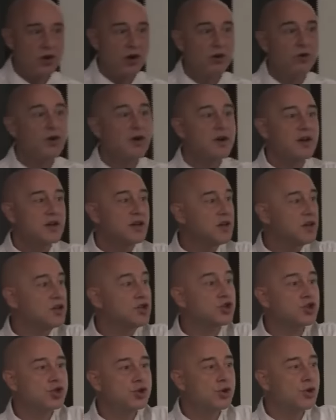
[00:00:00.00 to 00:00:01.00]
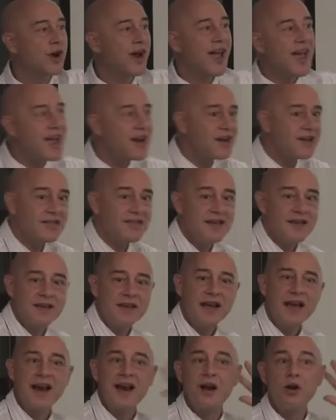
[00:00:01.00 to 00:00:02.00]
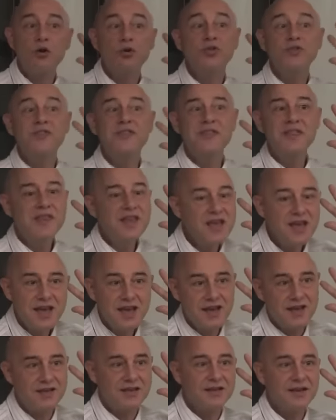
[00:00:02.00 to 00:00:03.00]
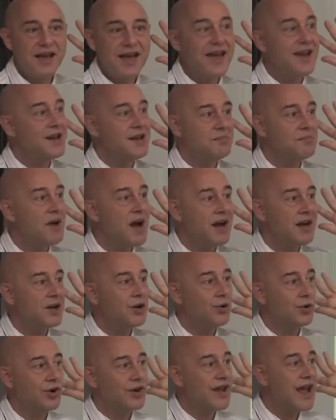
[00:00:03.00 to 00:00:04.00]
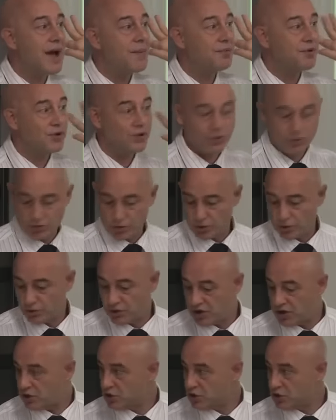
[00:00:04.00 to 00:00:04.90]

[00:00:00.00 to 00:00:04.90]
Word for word: know, insure anything and I don't need any money or capital to do the